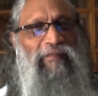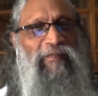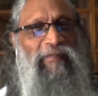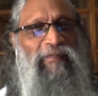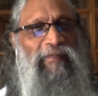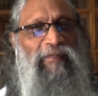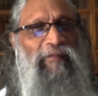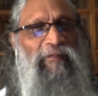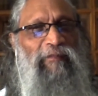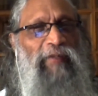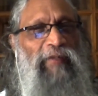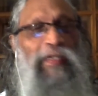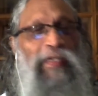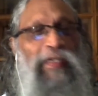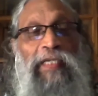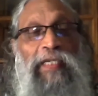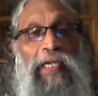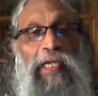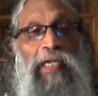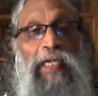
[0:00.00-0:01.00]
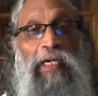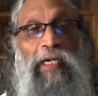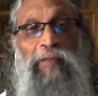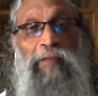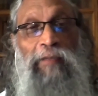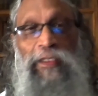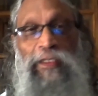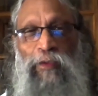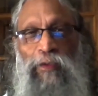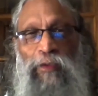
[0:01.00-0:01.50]
very calm
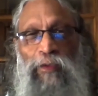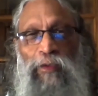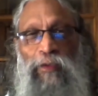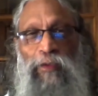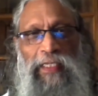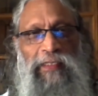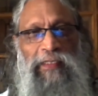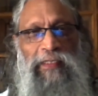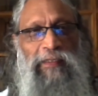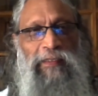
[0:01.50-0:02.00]
and quiet.